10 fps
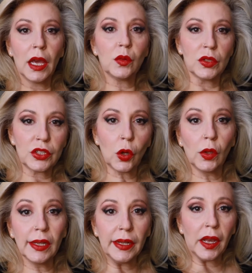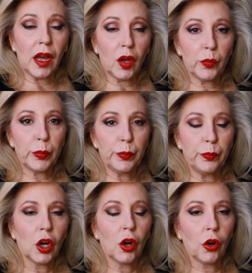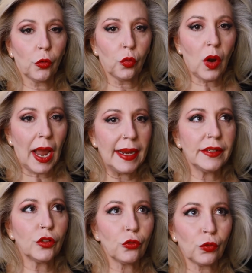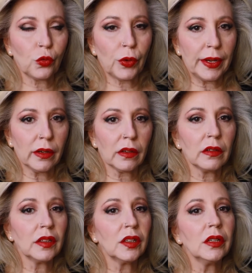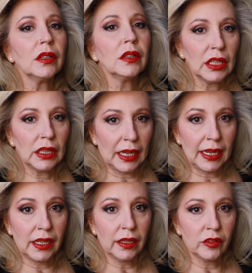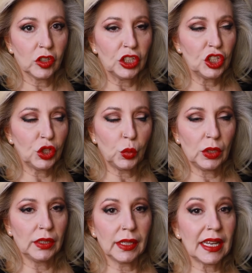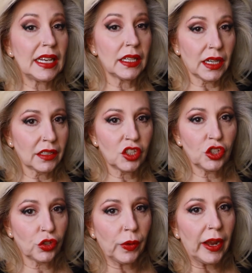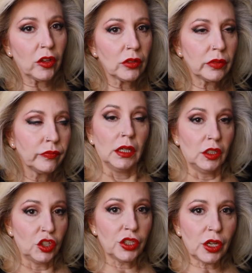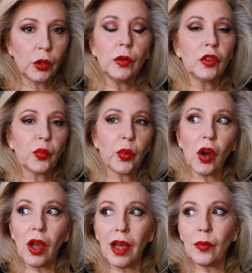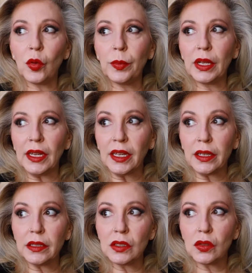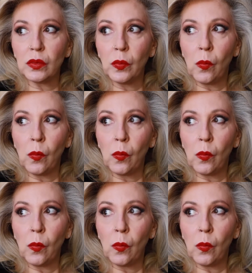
and was holding up her right rear leg. She wouldn't let it touch the ground. So the problem is